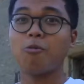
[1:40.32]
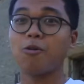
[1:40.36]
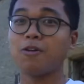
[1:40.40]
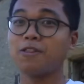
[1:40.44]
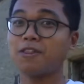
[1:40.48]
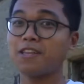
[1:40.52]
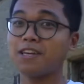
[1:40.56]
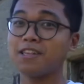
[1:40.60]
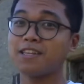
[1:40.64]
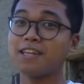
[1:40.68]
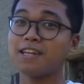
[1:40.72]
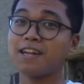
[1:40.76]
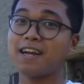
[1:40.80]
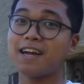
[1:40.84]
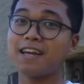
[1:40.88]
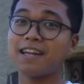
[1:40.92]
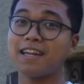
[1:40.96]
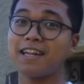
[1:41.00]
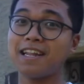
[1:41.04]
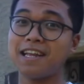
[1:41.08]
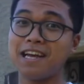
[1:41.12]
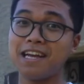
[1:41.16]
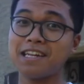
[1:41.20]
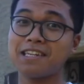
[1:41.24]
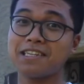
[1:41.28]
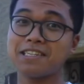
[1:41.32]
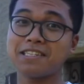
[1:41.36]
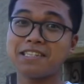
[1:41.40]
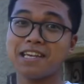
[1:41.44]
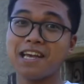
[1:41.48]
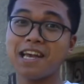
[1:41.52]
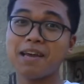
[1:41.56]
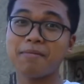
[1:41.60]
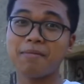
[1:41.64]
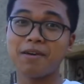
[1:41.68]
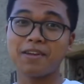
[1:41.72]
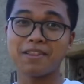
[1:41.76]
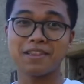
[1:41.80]
One thing that I'd like to
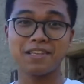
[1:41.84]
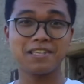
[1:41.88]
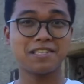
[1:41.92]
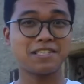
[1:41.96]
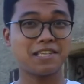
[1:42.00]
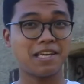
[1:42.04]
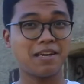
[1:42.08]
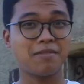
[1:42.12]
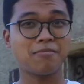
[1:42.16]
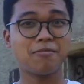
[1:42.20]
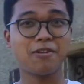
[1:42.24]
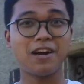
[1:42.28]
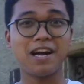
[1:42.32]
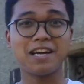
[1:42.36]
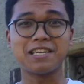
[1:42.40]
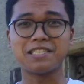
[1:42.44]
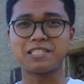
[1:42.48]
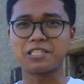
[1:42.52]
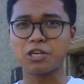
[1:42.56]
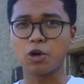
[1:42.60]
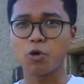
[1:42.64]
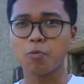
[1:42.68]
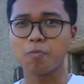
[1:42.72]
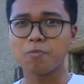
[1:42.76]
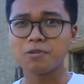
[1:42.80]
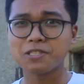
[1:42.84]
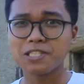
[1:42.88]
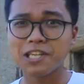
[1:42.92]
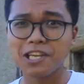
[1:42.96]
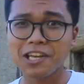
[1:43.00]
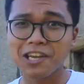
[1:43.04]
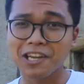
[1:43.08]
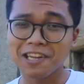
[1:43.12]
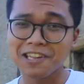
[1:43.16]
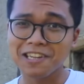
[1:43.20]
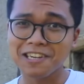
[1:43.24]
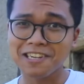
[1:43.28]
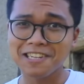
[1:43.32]
say about this camera I don't
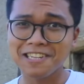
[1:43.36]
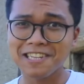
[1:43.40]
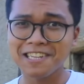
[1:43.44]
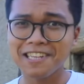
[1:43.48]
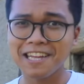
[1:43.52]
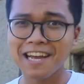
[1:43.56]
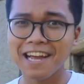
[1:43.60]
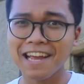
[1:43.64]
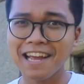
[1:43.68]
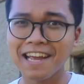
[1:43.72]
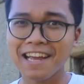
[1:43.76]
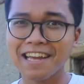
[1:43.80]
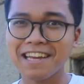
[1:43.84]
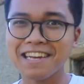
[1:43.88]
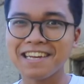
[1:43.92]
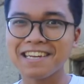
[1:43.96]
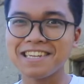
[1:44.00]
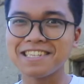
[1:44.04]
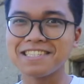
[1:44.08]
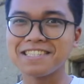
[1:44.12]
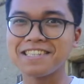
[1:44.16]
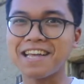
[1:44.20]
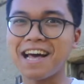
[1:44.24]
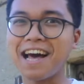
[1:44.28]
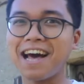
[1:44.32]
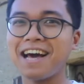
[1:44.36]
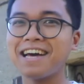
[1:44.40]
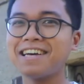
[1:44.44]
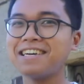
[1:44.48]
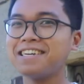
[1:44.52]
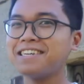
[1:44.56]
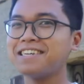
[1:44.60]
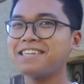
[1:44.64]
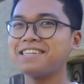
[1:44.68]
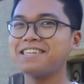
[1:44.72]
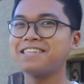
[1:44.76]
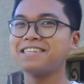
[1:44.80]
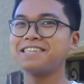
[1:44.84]
particularly like is that
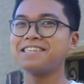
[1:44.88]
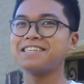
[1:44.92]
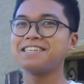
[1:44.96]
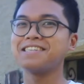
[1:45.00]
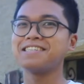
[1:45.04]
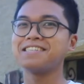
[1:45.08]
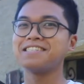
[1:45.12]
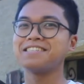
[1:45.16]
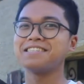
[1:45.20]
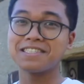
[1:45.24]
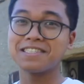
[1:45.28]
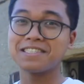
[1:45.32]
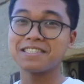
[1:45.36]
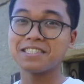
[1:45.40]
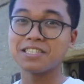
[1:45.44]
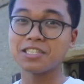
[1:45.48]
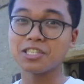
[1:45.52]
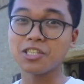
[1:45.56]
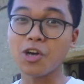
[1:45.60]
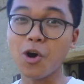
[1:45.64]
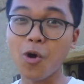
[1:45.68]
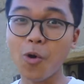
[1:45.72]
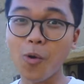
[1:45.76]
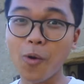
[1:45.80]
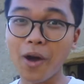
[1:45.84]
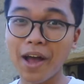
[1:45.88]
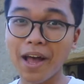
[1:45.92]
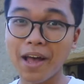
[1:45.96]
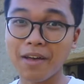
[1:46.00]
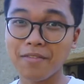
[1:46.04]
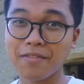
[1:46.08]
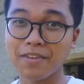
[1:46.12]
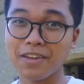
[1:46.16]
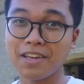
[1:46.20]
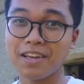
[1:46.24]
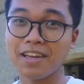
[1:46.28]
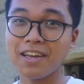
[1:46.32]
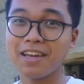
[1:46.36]
it is so
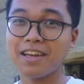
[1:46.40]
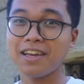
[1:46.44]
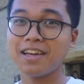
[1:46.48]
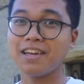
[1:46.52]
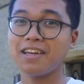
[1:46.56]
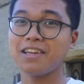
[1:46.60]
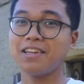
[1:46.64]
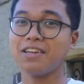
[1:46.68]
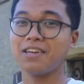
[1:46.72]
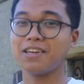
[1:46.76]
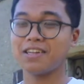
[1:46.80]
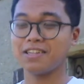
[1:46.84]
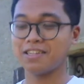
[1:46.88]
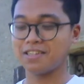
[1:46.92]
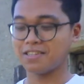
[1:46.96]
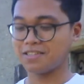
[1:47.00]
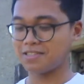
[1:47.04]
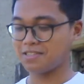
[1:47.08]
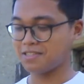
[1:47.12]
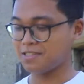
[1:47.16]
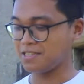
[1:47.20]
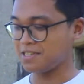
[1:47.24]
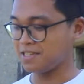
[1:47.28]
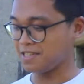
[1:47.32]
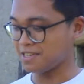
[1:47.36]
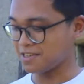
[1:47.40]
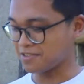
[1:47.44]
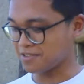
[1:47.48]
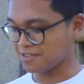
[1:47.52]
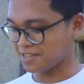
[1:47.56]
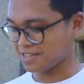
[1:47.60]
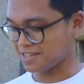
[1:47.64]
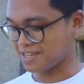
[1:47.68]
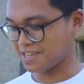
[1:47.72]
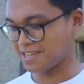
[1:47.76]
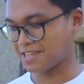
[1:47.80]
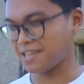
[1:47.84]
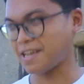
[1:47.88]
heavy. You can
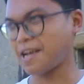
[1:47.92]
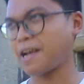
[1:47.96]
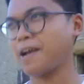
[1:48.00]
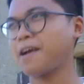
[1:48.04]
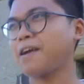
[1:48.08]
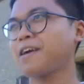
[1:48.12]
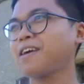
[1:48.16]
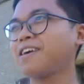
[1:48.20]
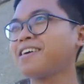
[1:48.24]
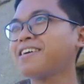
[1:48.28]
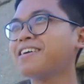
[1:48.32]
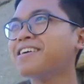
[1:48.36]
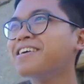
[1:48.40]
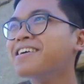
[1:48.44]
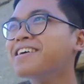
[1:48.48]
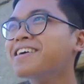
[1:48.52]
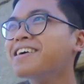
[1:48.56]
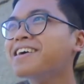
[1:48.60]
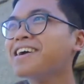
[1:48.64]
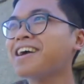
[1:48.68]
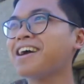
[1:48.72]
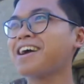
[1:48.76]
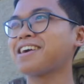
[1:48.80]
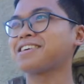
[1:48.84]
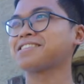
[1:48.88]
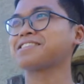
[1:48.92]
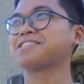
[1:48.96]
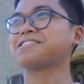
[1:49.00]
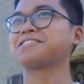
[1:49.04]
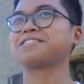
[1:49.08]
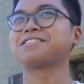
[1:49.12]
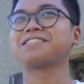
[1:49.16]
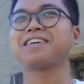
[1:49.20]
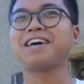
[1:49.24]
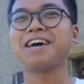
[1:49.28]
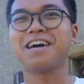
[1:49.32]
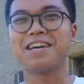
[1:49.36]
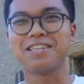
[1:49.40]
literally like
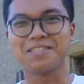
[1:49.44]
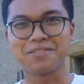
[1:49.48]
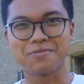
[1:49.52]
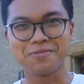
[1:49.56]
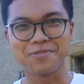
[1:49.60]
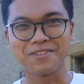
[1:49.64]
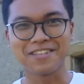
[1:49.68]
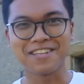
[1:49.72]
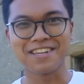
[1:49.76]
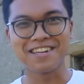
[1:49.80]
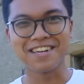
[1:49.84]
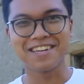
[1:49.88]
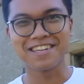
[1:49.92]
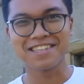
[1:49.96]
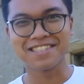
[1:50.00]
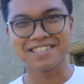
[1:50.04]
exercise with it.